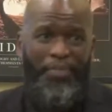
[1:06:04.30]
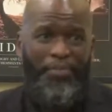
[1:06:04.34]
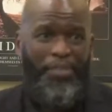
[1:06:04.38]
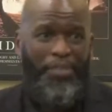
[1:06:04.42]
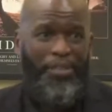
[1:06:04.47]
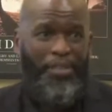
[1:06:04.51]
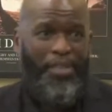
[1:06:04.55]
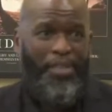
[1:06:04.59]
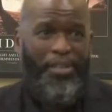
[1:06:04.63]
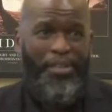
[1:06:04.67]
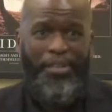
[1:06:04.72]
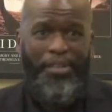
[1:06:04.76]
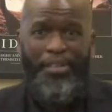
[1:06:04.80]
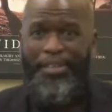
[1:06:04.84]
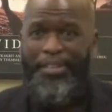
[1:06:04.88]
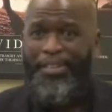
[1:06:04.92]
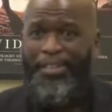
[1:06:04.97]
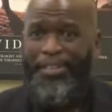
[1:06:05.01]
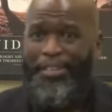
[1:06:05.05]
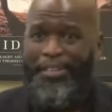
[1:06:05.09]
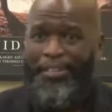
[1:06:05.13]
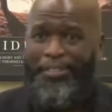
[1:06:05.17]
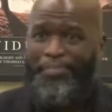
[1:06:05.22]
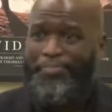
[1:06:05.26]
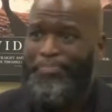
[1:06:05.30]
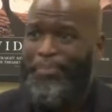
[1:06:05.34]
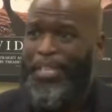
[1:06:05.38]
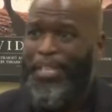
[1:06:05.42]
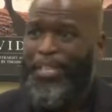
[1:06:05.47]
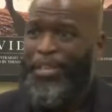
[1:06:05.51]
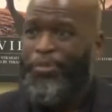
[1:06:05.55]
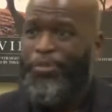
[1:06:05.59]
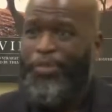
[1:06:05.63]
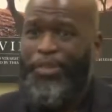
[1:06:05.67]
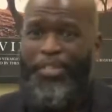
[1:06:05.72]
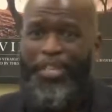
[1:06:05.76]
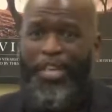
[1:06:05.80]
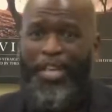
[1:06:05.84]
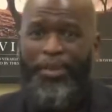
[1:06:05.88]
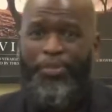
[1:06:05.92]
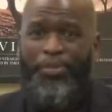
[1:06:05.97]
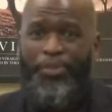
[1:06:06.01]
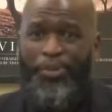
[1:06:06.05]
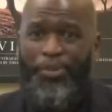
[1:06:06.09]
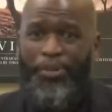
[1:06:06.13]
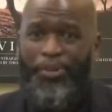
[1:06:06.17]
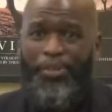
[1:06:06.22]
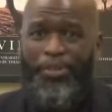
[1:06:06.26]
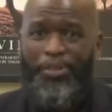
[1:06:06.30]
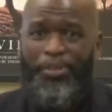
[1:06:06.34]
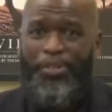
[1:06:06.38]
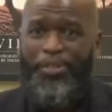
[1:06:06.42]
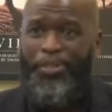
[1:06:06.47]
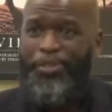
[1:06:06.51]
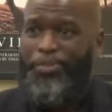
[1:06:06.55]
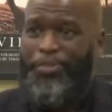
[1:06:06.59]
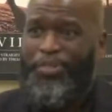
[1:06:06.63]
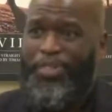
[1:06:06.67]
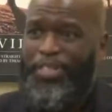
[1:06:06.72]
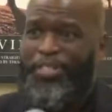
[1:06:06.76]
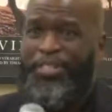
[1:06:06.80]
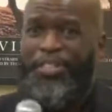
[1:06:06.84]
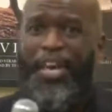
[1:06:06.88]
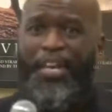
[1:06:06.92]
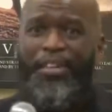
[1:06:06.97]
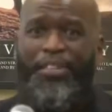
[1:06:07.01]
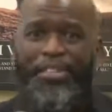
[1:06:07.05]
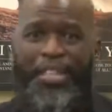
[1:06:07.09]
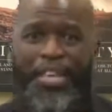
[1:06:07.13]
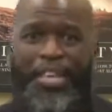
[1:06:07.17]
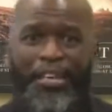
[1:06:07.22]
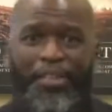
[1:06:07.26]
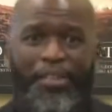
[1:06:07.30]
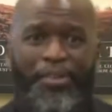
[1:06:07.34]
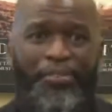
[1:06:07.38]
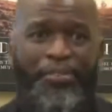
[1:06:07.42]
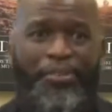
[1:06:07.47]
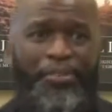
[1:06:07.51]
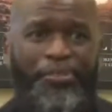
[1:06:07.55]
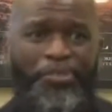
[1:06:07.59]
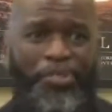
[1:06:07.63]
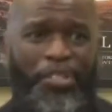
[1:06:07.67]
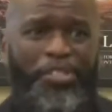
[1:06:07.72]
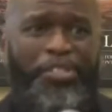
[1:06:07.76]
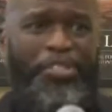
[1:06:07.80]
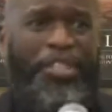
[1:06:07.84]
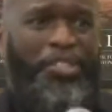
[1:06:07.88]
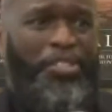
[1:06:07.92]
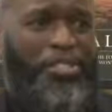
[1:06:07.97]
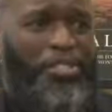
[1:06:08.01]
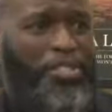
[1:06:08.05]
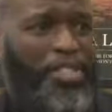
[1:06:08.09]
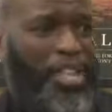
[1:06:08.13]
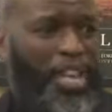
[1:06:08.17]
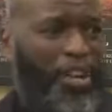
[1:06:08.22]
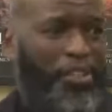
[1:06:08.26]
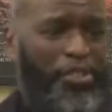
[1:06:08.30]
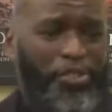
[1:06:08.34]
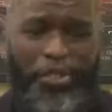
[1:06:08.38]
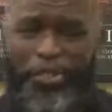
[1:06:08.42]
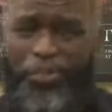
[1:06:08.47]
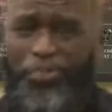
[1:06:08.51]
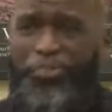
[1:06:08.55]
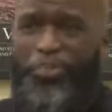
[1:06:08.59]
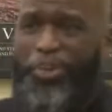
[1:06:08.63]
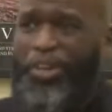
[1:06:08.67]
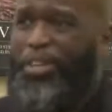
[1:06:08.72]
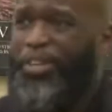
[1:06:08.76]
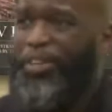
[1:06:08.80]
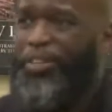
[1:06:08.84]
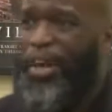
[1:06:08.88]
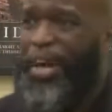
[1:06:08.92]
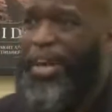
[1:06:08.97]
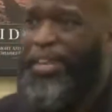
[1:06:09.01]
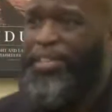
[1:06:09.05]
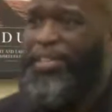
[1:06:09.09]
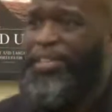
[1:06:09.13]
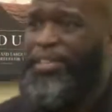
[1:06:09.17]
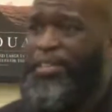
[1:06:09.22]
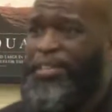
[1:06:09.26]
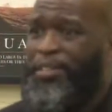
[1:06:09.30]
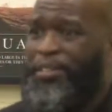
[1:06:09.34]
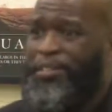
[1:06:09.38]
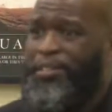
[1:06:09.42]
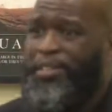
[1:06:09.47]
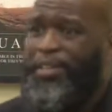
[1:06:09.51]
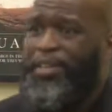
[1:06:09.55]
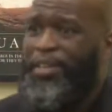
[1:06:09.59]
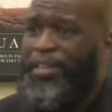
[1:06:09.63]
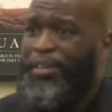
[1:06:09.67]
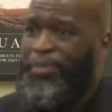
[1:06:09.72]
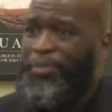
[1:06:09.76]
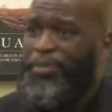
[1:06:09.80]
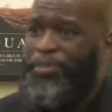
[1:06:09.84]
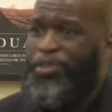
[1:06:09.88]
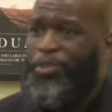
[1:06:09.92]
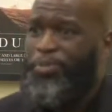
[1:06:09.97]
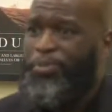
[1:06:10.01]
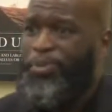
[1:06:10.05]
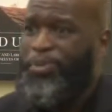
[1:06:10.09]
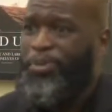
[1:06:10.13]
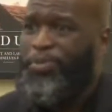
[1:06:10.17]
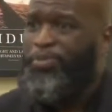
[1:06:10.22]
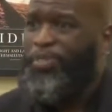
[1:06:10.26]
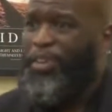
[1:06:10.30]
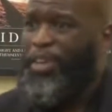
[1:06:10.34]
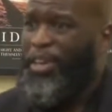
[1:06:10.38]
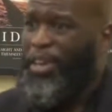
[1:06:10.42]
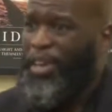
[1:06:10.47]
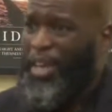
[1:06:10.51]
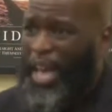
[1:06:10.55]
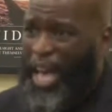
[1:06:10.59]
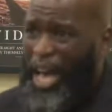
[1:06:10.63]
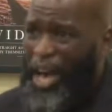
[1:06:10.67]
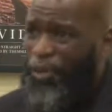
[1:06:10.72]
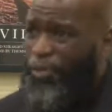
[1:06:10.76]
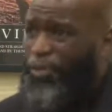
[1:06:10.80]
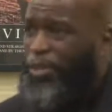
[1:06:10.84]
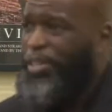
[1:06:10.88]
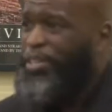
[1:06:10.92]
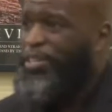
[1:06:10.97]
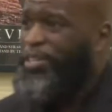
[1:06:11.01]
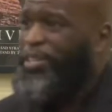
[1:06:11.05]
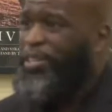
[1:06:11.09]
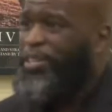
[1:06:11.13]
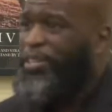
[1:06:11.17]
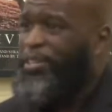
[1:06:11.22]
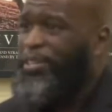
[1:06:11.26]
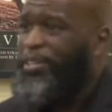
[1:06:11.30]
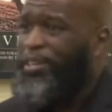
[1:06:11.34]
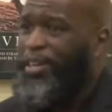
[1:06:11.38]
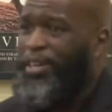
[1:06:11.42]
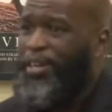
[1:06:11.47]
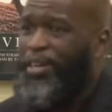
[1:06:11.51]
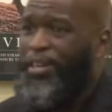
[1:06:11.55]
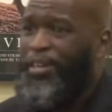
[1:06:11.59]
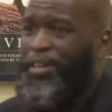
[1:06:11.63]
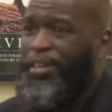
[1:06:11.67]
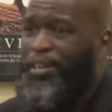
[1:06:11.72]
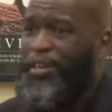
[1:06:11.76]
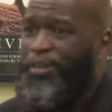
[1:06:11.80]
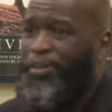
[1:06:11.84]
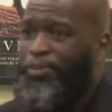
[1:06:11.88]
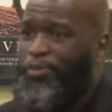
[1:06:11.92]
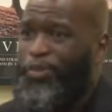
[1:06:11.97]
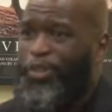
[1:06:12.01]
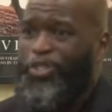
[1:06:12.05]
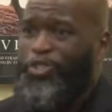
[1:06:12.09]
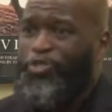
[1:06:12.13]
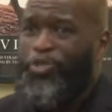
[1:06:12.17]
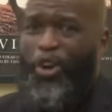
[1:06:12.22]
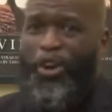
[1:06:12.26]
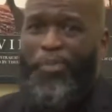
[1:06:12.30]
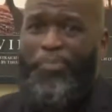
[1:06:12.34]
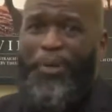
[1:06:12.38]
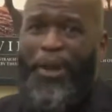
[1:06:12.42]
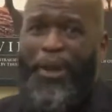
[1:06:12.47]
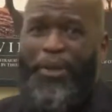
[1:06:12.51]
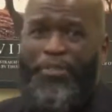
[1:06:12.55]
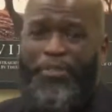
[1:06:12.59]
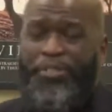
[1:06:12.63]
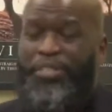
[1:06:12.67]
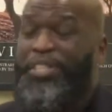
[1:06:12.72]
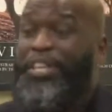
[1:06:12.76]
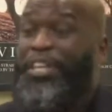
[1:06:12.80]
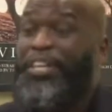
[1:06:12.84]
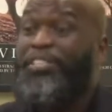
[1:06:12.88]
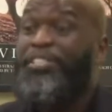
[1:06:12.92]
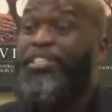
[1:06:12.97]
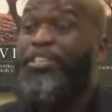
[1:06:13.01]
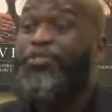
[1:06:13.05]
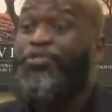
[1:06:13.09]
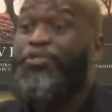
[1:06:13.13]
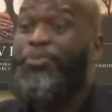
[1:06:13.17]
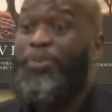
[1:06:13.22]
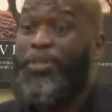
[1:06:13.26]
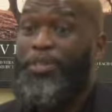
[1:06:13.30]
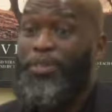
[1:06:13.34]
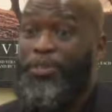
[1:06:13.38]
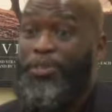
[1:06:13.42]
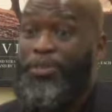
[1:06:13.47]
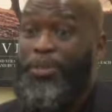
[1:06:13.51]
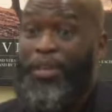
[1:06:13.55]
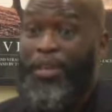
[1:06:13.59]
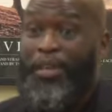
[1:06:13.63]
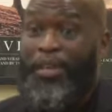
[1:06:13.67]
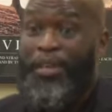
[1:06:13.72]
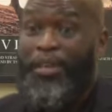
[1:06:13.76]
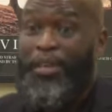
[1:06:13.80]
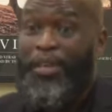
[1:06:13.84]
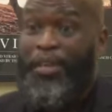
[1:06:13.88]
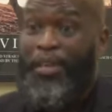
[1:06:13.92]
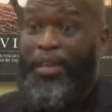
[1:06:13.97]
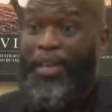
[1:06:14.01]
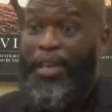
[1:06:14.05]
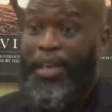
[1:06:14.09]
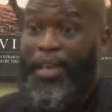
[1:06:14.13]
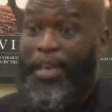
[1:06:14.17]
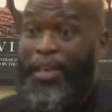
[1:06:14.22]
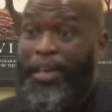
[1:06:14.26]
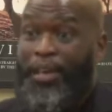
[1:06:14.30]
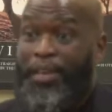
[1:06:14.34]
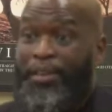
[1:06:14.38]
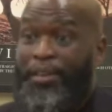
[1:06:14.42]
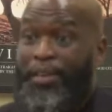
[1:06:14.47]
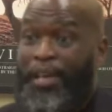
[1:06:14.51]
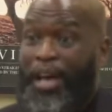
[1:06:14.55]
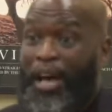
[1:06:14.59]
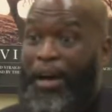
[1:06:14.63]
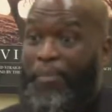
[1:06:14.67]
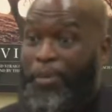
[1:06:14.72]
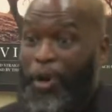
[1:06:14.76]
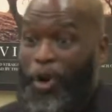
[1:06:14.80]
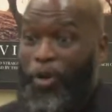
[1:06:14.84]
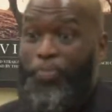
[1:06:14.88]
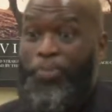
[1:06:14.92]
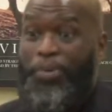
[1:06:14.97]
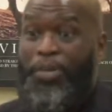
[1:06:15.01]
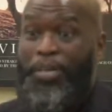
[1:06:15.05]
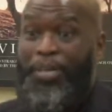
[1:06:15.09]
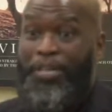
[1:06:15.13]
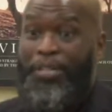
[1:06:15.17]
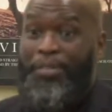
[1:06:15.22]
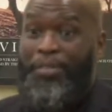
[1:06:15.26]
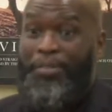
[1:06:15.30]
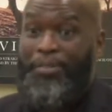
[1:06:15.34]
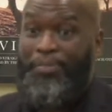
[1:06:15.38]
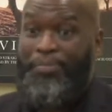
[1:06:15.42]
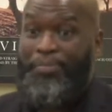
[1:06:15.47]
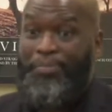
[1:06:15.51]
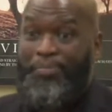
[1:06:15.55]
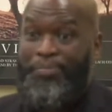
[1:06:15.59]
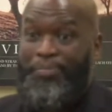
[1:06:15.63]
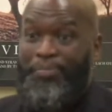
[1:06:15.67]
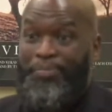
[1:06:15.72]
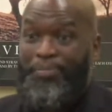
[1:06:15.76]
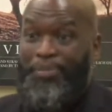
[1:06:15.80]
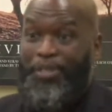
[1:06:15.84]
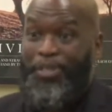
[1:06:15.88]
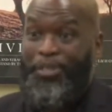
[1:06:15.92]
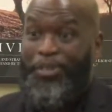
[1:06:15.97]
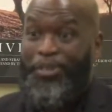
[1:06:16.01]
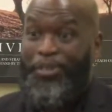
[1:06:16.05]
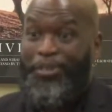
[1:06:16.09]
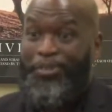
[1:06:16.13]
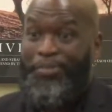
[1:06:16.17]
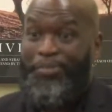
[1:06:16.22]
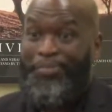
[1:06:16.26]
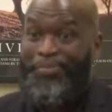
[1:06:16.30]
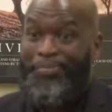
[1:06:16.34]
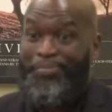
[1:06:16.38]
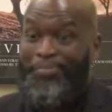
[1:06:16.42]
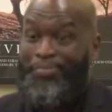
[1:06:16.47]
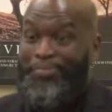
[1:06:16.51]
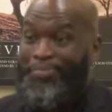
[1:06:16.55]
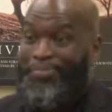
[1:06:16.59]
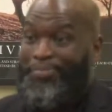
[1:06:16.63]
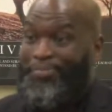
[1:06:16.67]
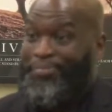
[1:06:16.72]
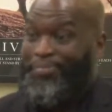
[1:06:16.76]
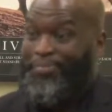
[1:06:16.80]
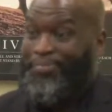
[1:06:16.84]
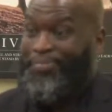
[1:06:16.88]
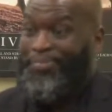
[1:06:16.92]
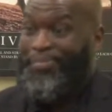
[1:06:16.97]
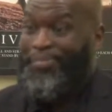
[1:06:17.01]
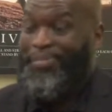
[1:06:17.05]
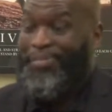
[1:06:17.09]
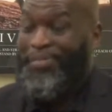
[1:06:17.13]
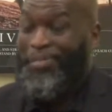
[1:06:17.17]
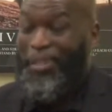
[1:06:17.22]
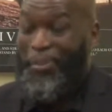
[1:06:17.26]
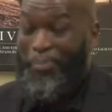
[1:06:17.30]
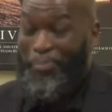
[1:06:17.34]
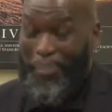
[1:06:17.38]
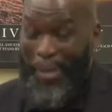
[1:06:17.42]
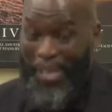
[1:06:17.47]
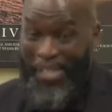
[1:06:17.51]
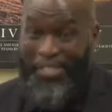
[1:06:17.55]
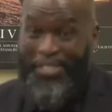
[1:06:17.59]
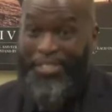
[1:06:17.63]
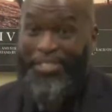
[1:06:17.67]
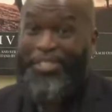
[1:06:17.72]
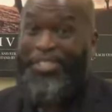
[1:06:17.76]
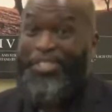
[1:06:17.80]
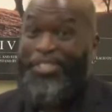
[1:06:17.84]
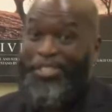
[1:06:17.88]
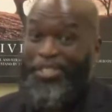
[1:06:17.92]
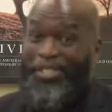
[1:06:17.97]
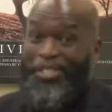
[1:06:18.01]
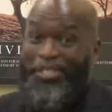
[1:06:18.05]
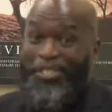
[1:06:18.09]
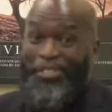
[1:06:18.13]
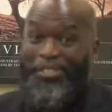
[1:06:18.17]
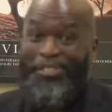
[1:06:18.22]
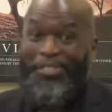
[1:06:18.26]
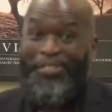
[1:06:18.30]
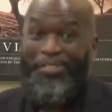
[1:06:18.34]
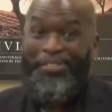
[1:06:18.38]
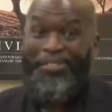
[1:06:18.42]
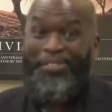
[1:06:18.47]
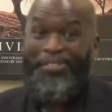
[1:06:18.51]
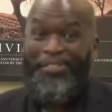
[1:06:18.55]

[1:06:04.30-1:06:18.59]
have a meeting one day where, in this side of town or this section of town, you bring your ideas in terms of how we could redraw our boundaries, and let us hear from you. And I'm hoping, the best decisions